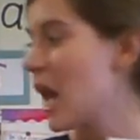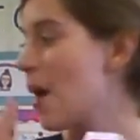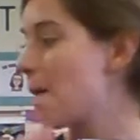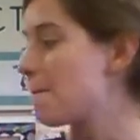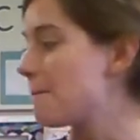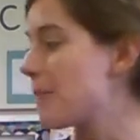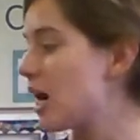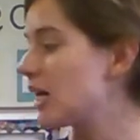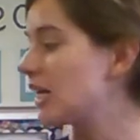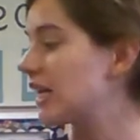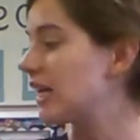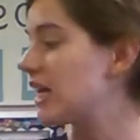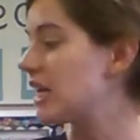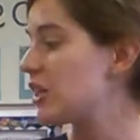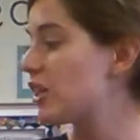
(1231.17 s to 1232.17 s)

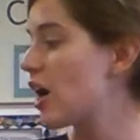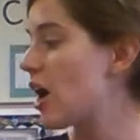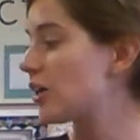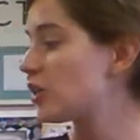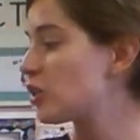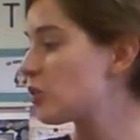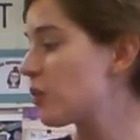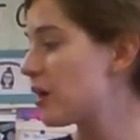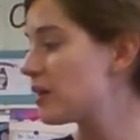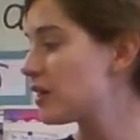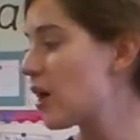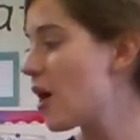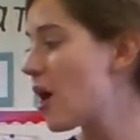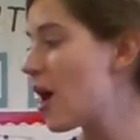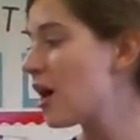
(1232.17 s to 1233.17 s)
monkey thought 'twas
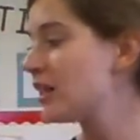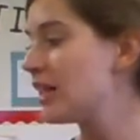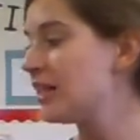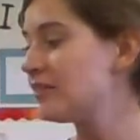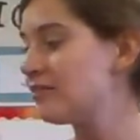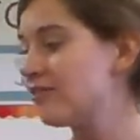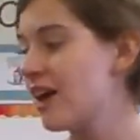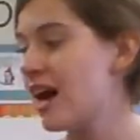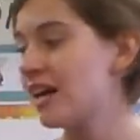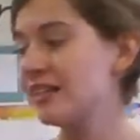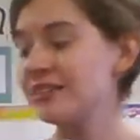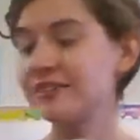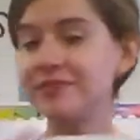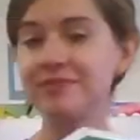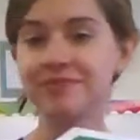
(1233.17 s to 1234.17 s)
all in
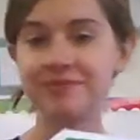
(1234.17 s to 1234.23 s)
fun.